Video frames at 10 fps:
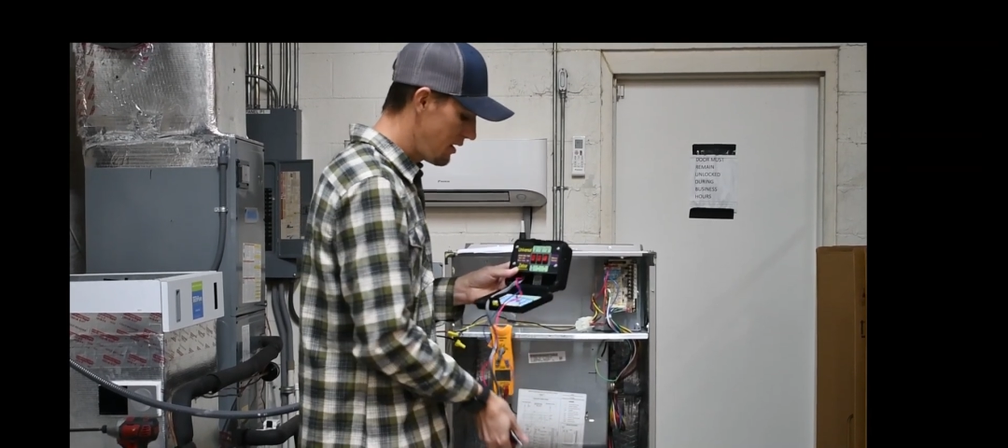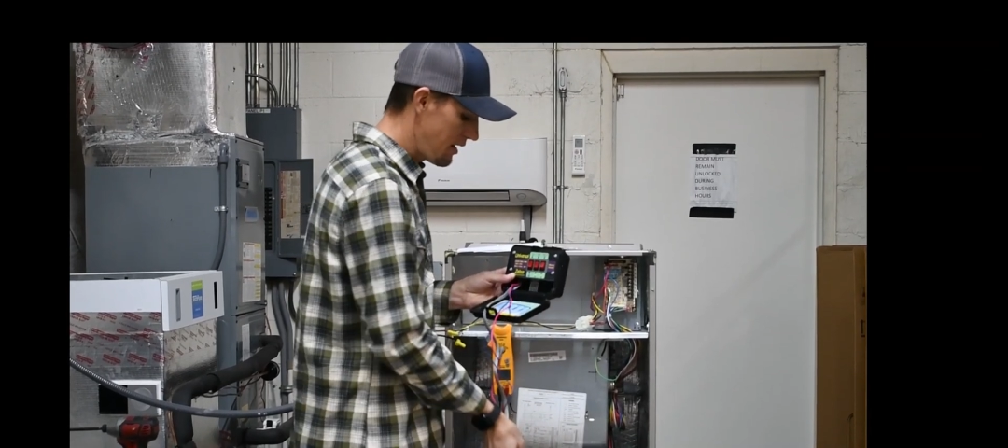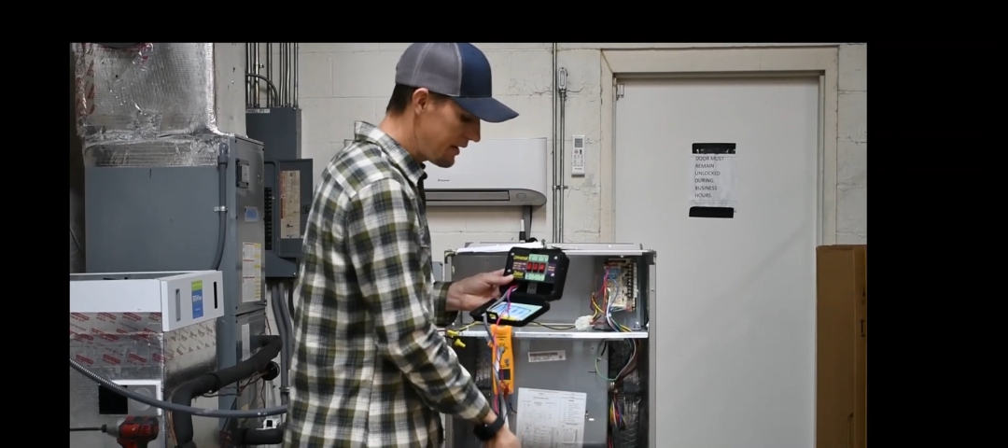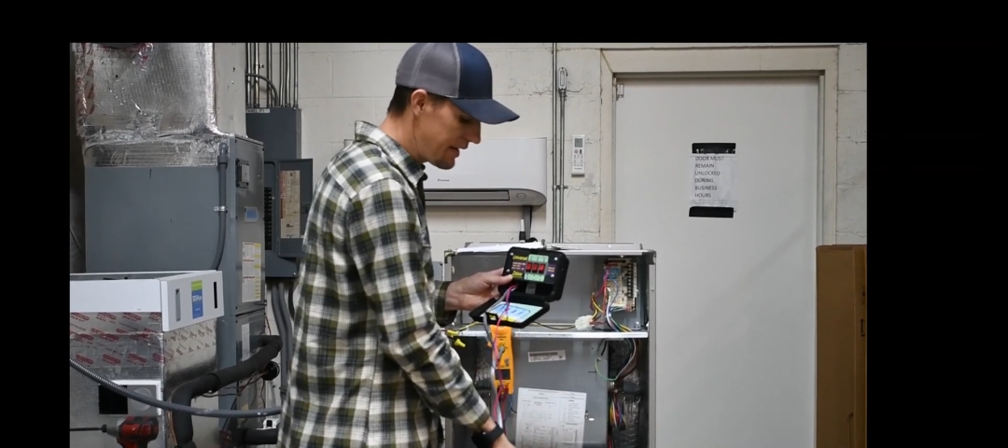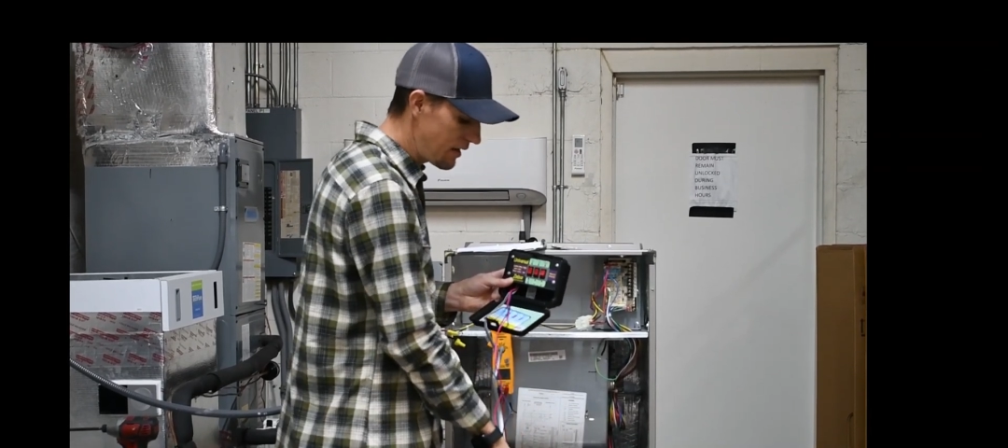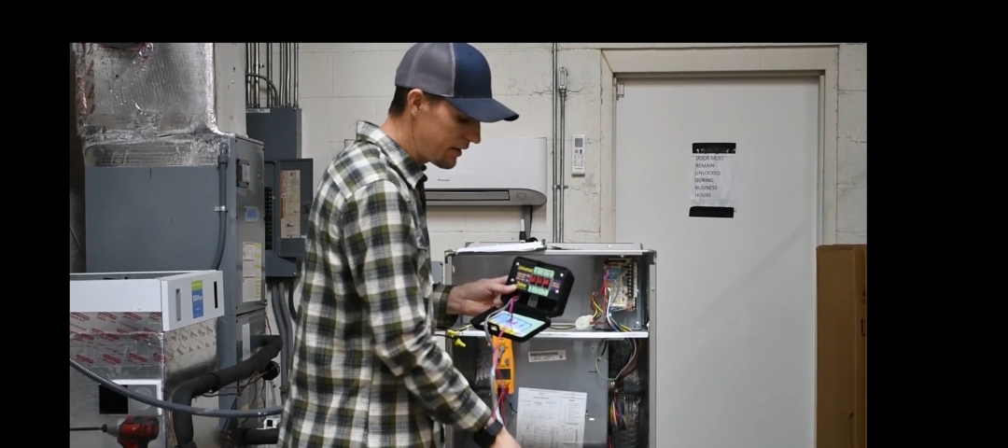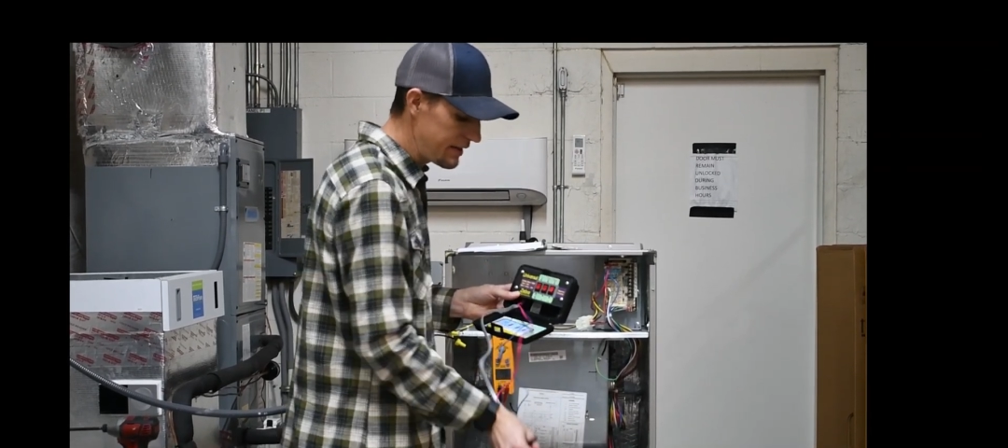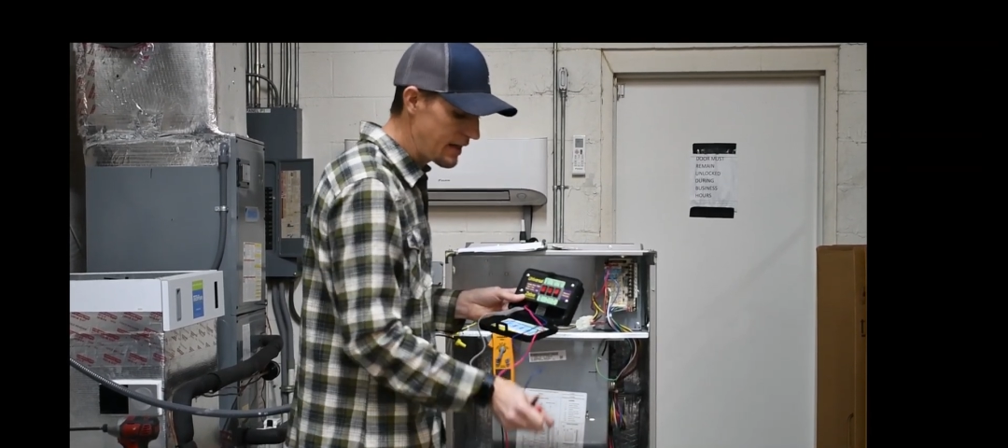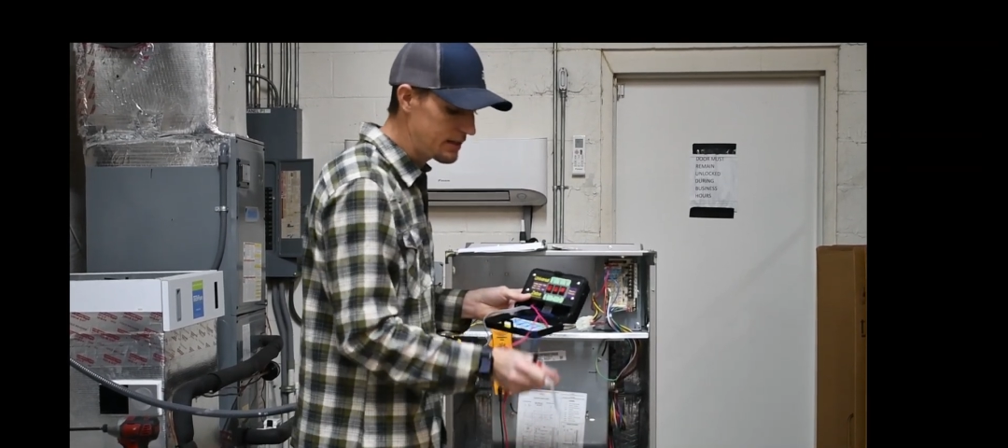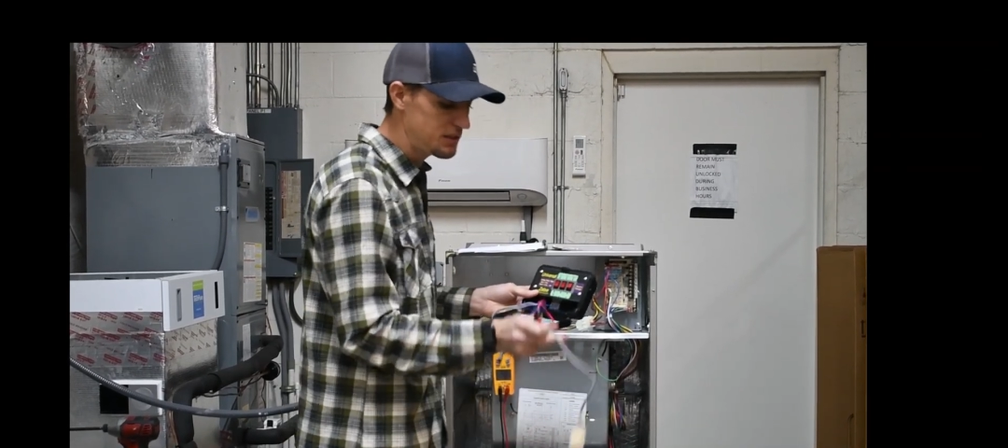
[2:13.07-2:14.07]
And then on the other